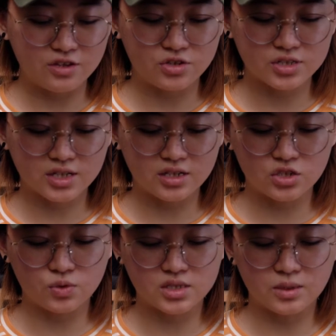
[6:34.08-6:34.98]
you just kind of
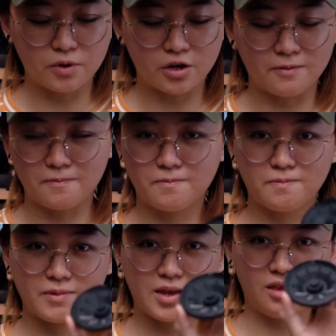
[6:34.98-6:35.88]
twist the bottom
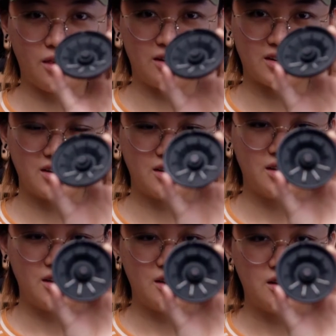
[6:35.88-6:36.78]
and look.
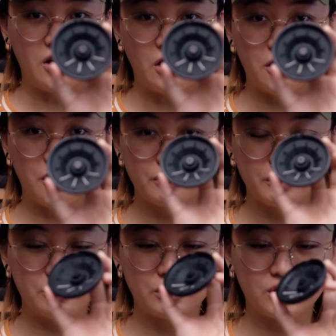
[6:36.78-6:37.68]
All
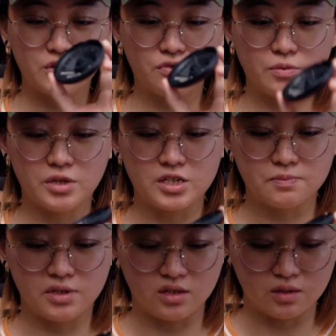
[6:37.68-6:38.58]
those
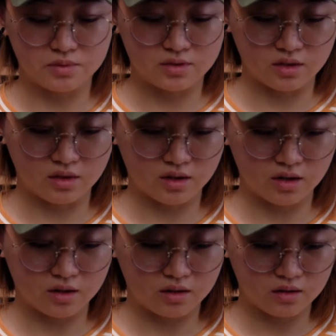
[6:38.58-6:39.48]
replacement nibs in
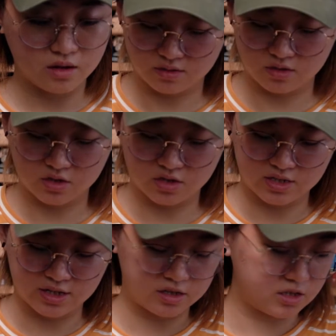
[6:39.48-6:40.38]
there. Let's just
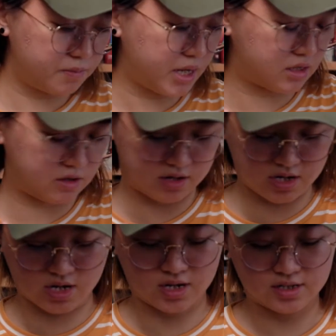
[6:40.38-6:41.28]
slide this back.
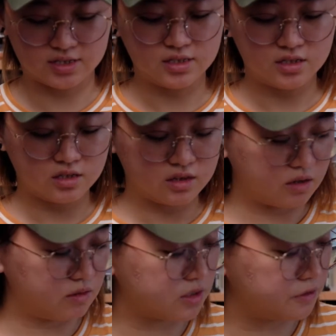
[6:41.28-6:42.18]

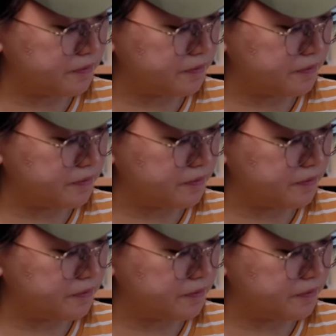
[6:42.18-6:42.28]
There we go.